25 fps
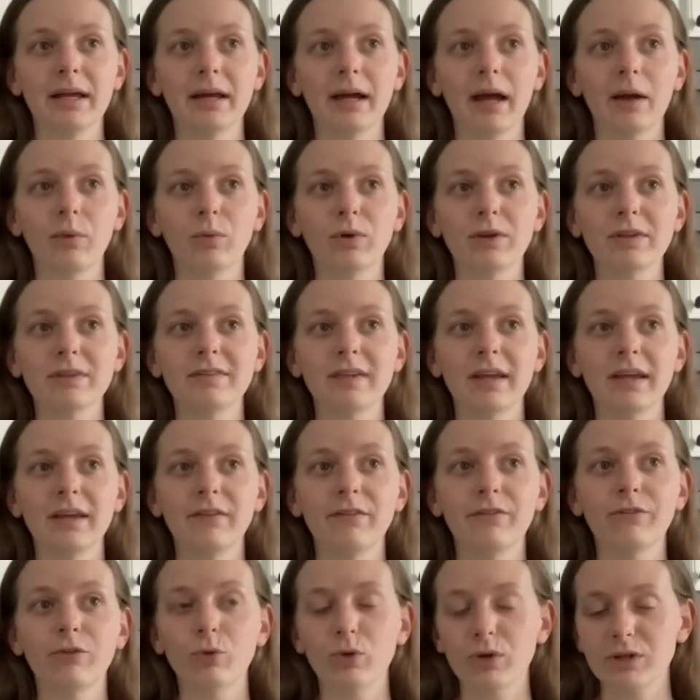wanna
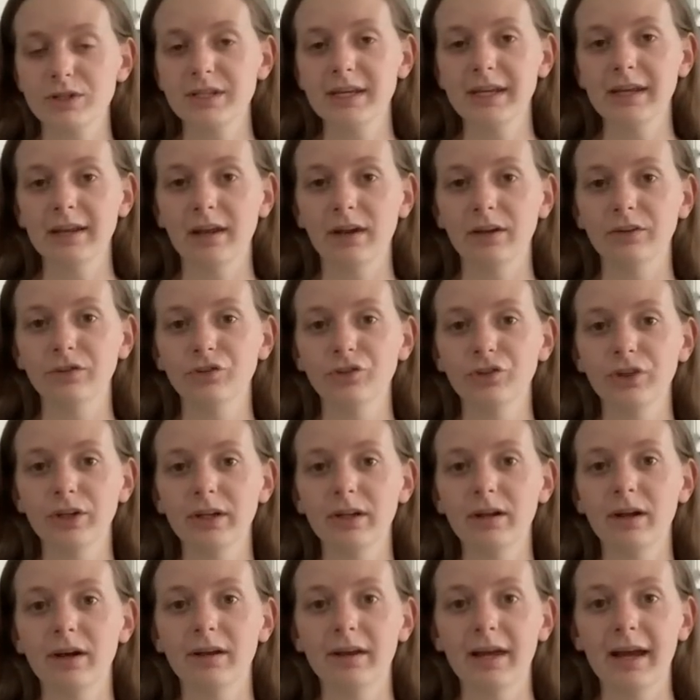say
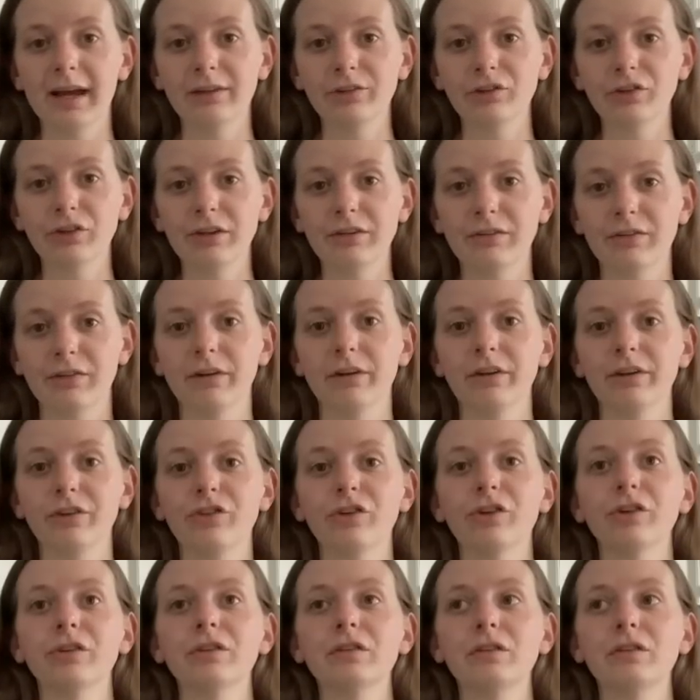$1,400 on Ashley Furniture.